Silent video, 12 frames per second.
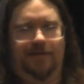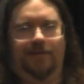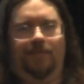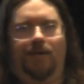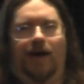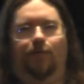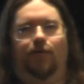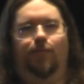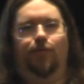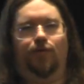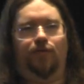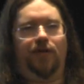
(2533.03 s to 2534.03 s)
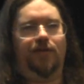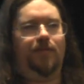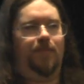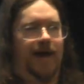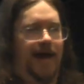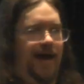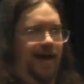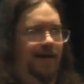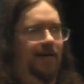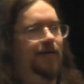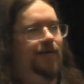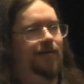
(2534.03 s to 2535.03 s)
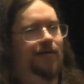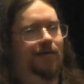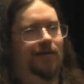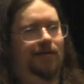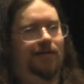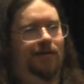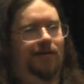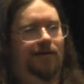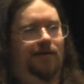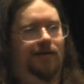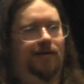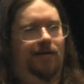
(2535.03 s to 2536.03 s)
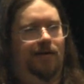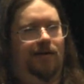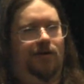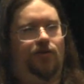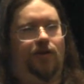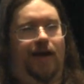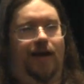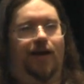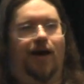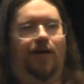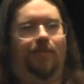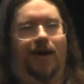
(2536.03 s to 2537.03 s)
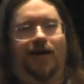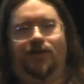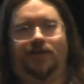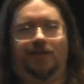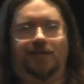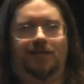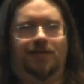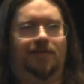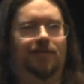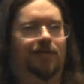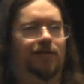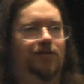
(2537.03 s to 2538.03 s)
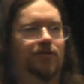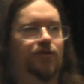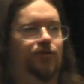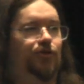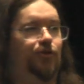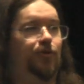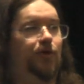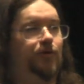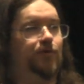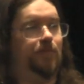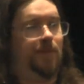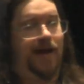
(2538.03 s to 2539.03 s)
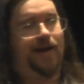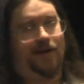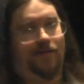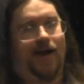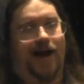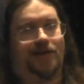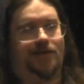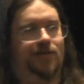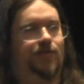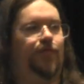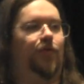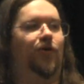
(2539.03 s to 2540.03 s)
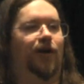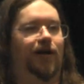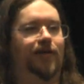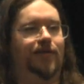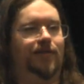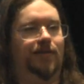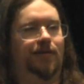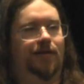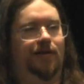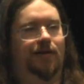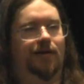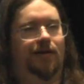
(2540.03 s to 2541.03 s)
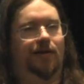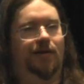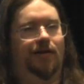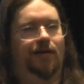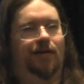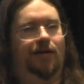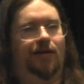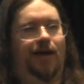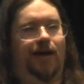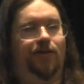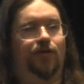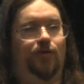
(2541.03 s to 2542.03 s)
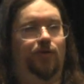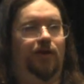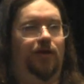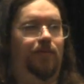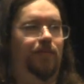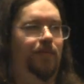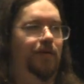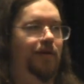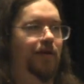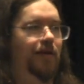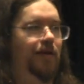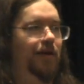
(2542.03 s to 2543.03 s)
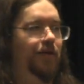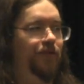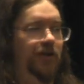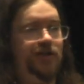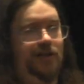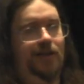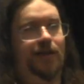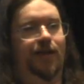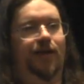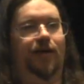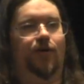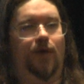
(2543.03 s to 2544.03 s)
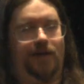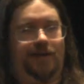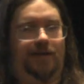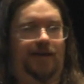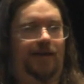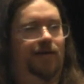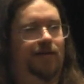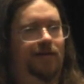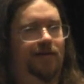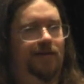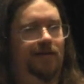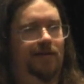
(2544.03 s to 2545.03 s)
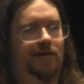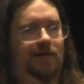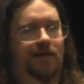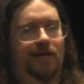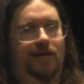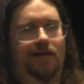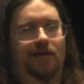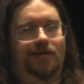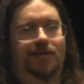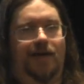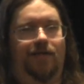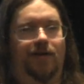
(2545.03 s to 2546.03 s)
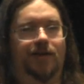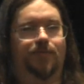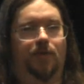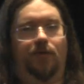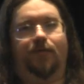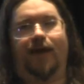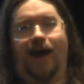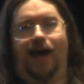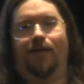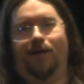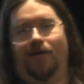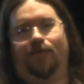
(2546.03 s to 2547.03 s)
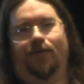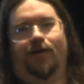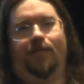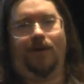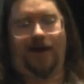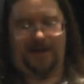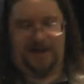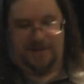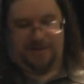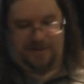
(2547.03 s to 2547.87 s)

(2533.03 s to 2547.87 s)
by removing the pain, creating automations to do those repetitive actions for us and do them efficiently and quickly, saving us both time, effort, and money.